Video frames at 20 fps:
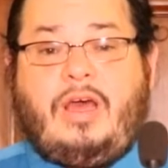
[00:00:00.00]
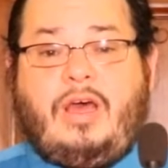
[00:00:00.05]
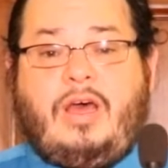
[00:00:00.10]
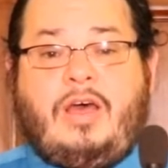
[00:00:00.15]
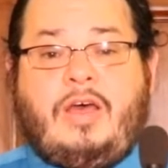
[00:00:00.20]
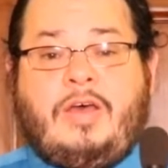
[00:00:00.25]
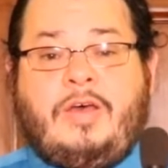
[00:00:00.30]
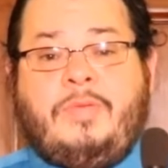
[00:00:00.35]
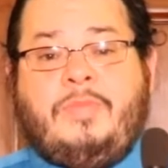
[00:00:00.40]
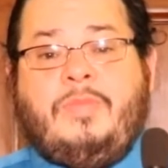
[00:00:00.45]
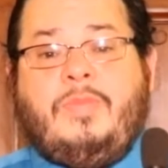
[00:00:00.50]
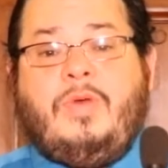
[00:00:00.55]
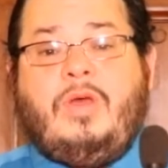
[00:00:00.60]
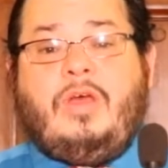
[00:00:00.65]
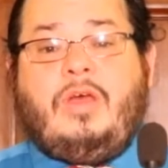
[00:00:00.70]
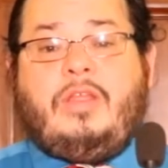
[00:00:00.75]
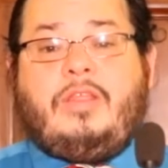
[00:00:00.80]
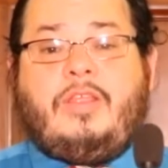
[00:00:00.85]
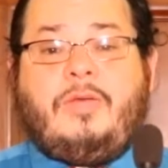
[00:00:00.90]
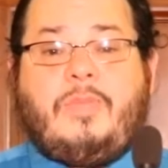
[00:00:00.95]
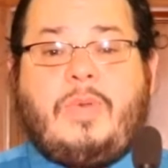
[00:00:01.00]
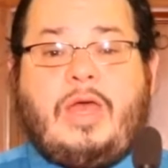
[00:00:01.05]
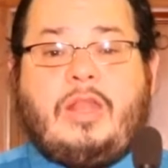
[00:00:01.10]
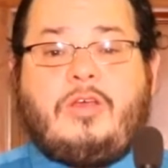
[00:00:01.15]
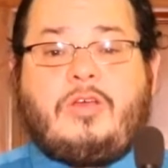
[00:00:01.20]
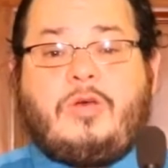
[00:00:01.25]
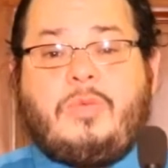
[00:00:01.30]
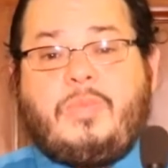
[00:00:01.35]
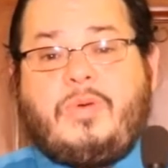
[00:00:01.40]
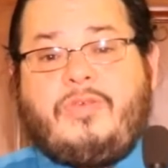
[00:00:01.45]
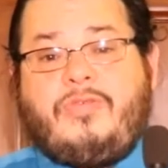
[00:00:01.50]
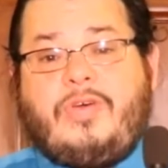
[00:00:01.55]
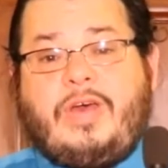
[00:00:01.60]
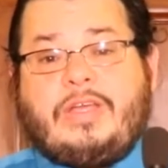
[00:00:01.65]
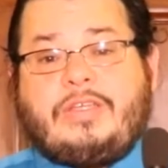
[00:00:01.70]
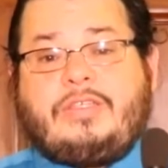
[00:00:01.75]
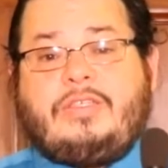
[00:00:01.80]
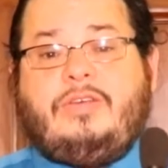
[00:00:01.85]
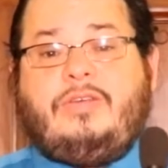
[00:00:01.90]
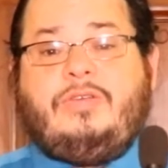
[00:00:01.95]
the medical
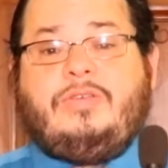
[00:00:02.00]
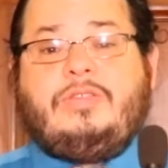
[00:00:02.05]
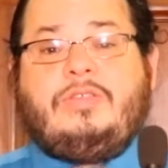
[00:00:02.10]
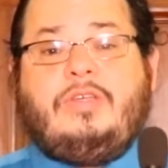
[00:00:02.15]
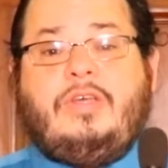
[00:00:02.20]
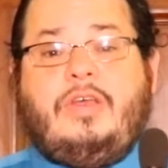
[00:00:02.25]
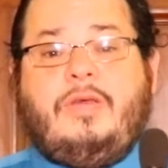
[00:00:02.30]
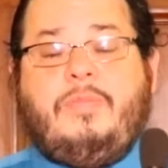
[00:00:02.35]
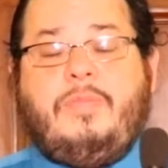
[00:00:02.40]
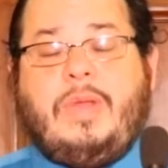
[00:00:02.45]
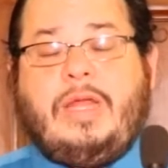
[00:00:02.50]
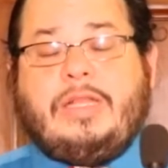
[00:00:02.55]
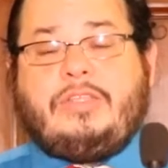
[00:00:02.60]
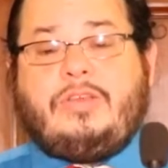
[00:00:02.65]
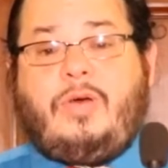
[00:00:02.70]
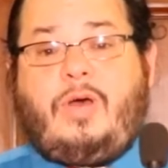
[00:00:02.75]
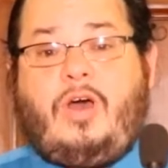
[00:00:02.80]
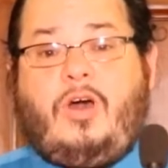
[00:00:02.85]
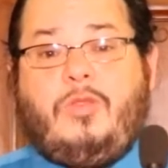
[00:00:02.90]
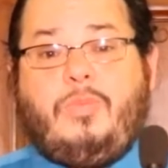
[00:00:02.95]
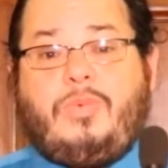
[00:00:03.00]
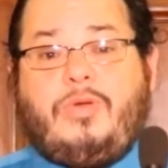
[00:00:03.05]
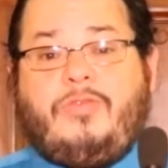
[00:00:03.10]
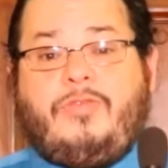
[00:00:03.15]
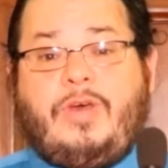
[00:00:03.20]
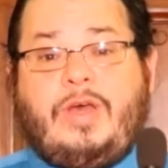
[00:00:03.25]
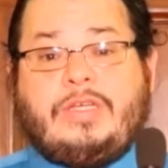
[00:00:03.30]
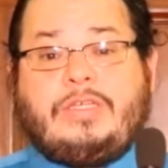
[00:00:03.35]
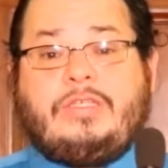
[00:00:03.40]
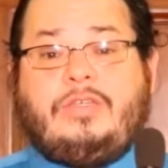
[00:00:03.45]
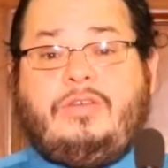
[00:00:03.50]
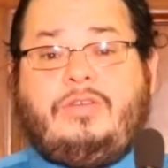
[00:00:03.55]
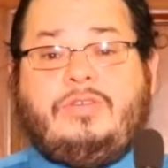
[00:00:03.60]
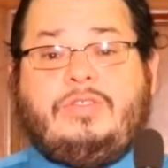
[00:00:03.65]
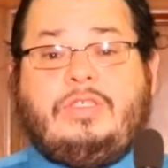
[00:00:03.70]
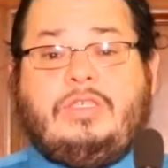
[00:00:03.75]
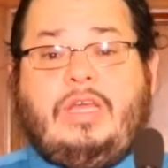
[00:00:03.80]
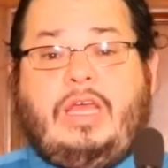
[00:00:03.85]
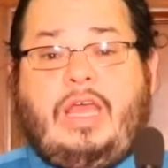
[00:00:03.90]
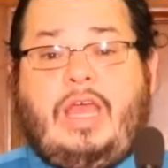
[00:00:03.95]
professionals, mental health
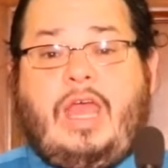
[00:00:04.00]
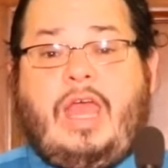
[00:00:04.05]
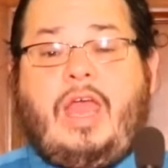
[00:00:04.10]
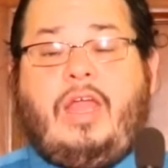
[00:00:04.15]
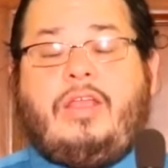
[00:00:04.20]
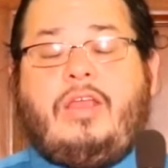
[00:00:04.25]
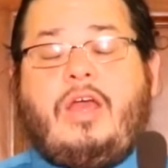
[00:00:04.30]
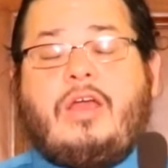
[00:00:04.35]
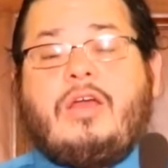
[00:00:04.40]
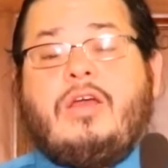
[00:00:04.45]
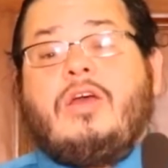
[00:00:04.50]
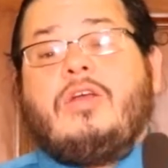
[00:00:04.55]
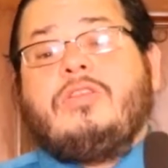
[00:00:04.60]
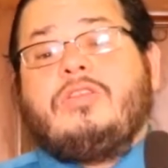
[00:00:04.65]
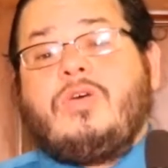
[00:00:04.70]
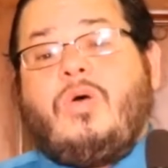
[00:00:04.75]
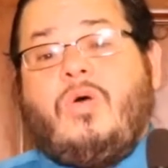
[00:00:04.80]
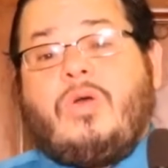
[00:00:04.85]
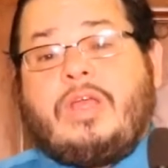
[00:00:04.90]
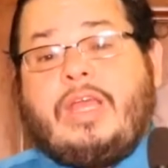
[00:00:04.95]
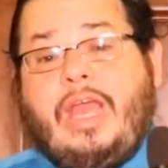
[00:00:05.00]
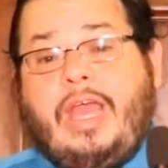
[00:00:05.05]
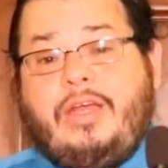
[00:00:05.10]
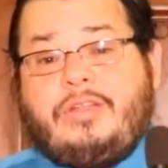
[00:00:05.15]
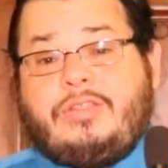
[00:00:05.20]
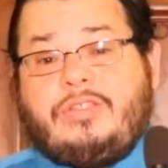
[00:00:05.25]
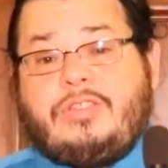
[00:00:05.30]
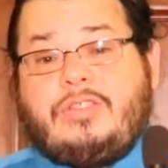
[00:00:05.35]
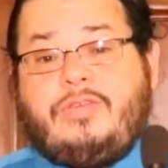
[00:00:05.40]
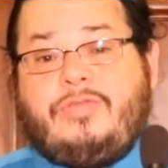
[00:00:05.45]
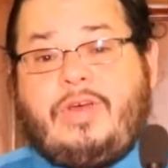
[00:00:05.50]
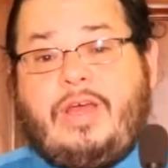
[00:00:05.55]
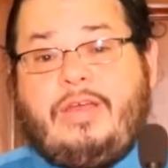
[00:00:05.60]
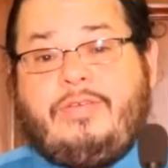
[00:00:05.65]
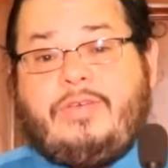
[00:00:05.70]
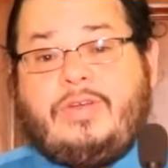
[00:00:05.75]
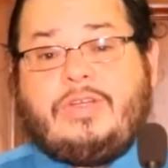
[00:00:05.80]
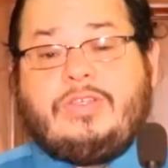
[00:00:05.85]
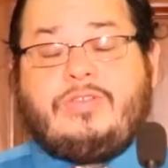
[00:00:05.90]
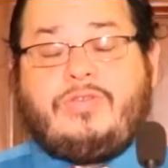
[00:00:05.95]
professionals, and young adult cancer
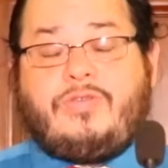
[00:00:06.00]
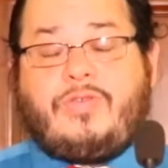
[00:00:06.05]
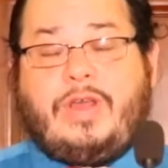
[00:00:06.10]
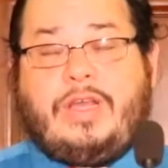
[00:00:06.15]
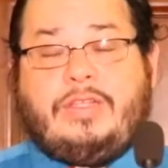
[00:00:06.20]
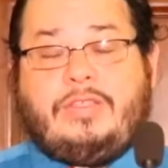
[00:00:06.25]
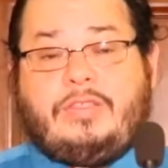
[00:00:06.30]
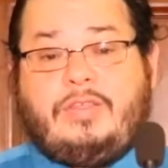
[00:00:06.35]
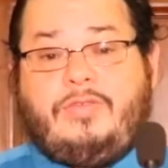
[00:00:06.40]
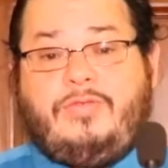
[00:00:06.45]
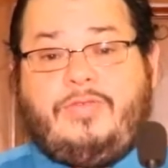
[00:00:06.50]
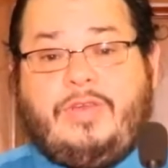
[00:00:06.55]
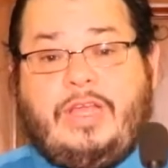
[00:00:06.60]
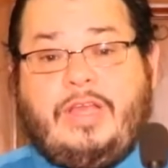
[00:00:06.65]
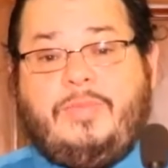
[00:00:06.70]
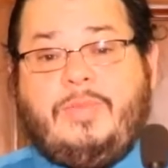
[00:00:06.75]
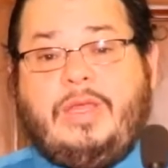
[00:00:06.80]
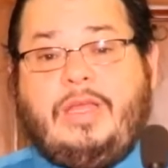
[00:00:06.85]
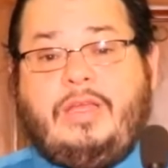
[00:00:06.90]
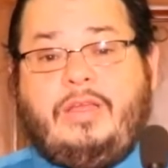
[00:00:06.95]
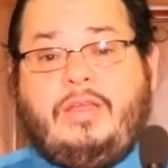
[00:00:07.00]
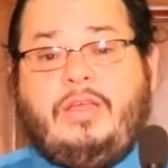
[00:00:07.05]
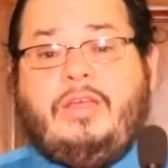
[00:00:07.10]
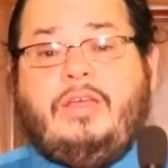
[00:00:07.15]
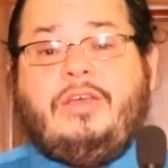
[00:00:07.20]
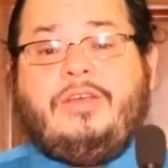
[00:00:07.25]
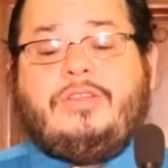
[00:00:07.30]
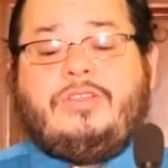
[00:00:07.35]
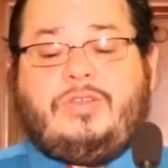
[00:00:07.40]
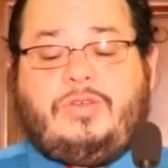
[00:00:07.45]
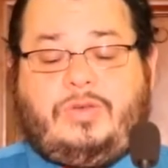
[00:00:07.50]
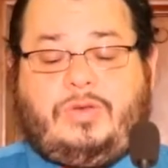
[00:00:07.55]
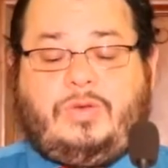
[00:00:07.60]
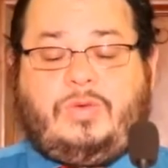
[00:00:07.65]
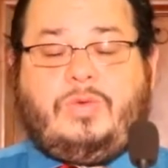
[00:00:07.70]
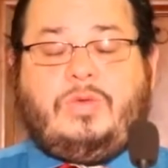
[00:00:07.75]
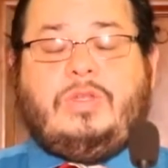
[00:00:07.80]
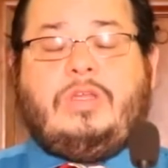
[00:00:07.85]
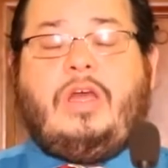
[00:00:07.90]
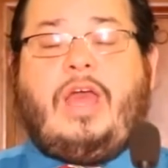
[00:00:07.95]
survivors, friends, and family
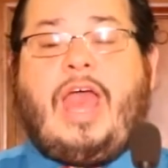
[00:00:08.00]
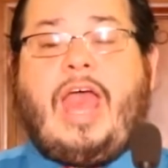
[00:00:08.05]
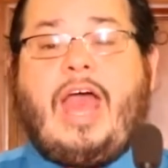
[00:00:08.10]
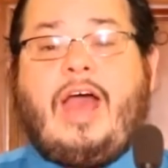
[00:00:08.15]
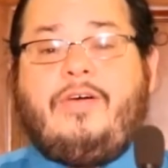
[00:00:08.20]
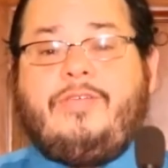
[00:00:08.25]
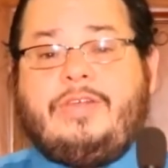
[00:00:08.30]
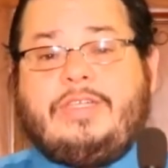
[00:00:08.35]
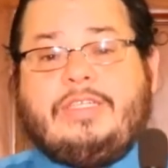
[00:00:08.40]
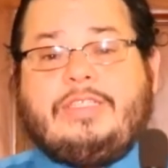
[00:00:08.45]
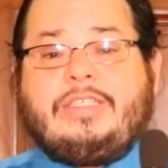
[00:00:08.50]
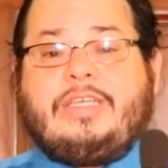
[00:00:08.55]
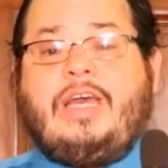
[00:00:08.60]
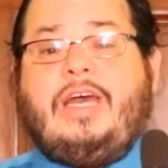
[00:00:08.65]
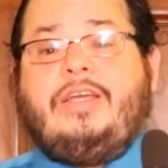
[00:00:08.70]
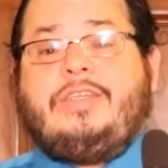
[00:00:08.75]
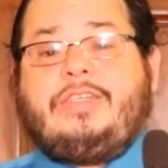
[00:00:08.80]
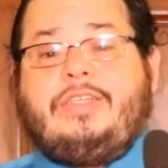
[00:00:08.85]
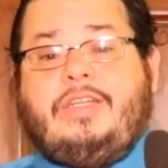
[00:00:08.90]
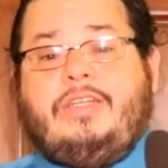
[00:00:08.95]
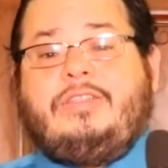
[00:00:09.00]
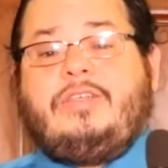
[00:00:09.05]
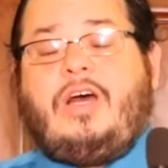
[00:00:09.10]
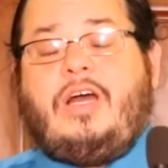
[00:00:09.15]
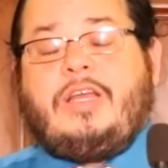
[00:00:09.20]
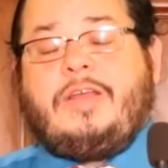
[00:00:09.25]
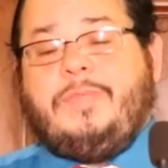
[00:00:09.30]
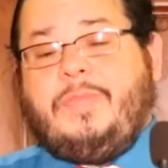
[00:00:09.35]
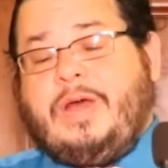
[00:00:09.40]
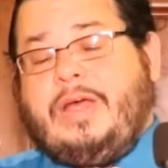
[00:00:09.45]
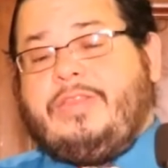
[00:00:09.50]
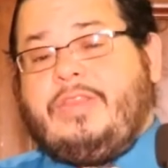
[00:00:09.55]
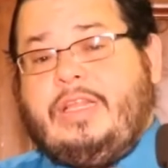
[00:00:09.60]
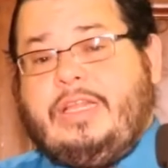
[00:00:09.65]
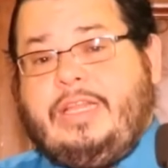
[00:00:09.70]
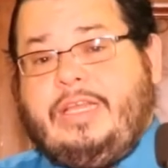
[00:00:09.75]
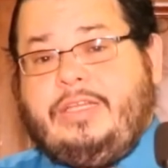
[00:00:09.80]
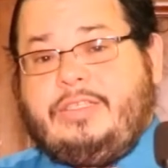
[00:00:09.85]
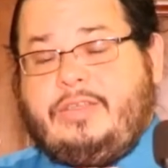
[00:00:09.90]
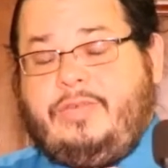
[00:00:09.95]
to have a discussion and talk about the
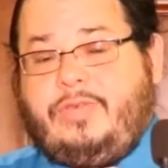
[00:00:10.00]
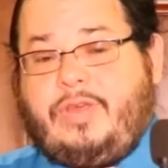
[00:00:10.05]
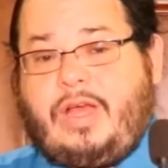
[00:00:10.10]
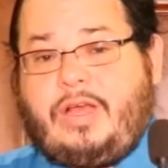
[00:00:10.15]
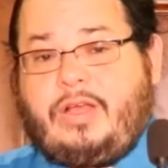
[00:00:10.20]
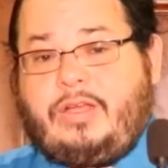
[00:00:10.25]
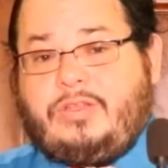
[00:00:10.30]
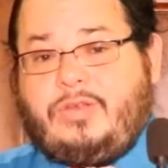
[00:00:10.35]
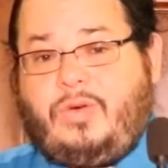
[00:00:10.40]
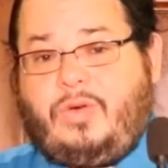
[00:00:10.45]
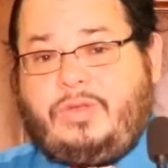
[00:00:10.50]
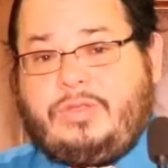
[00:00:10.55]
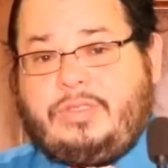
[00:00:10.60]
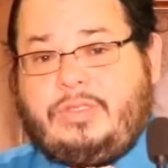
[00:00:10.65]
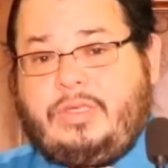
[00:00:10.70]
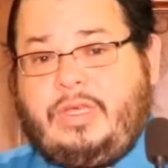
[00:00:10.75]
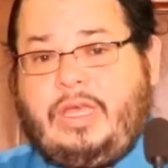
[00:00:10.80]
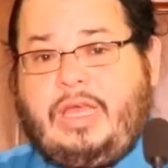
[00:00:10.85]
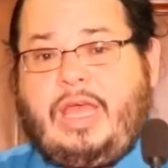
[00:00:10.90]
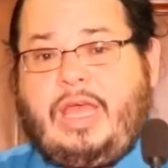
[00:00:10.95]
needs of young adults,